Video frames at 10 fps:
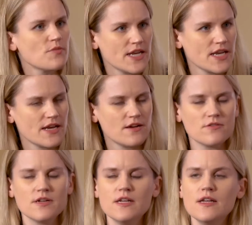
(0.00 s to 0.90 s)
room anyhow.
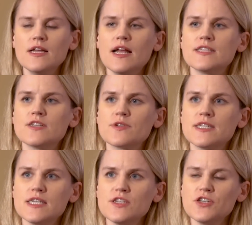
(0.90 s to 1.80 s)
And so we're
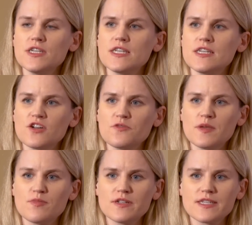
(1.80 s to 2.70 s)
teaching young
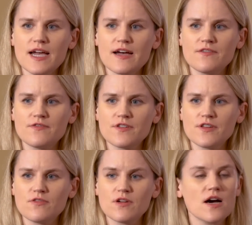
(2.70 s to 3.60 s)
people to have, you
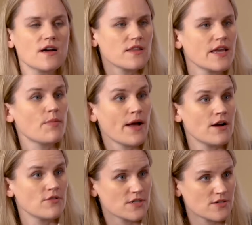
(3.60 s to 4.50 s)
know, godlike
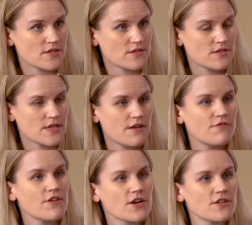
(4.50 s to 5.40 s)
powers mm-hmm. and
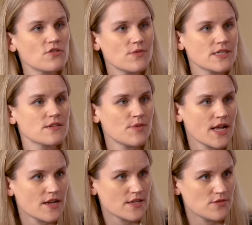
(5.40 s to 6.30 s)
very little wisdom on
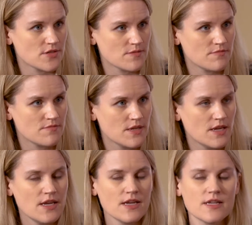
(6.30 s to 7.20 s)
how to use them.
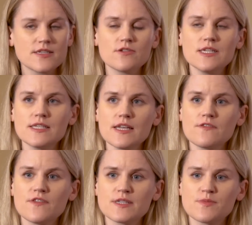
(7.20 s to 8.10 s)
And so inside
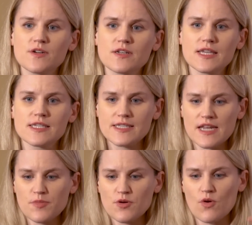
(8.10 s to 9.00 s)
of Facebook, they
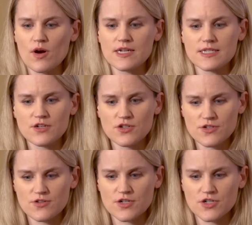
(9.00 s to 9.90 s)
set up an organizational
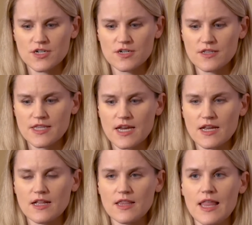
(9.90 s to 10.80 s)
structure that
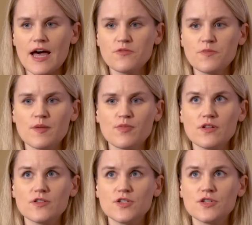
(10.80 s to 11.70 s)
allowed
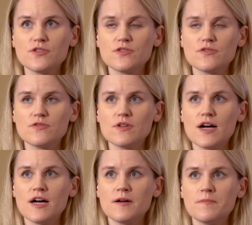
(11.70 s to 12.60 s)
people to
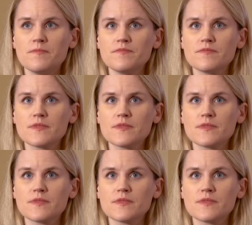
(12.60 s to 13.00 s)
um,